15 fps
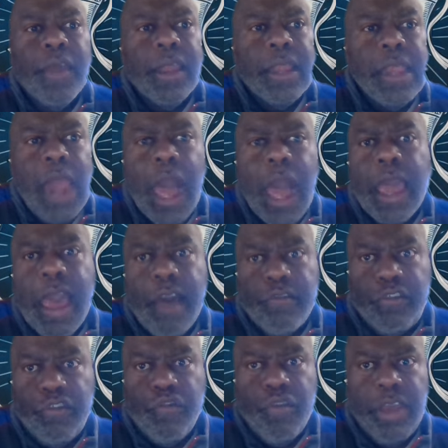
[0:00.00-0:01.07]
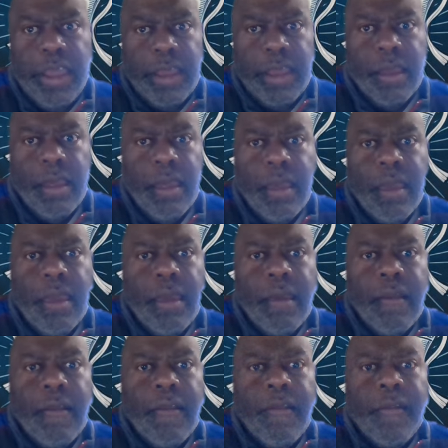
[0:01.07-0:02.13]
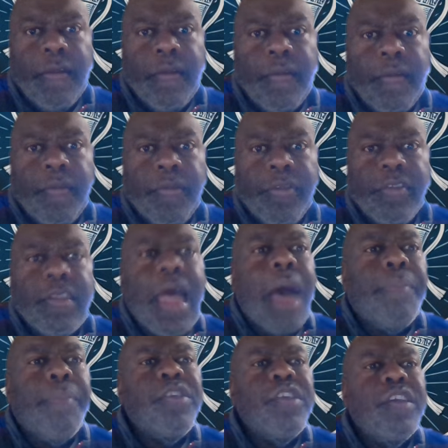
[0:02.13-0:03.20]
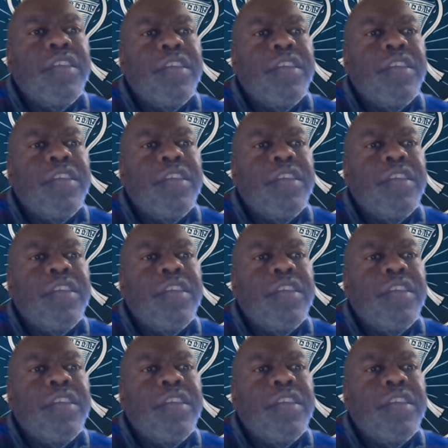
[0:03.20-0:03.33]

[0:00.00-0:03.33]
knockout streak. Stoppages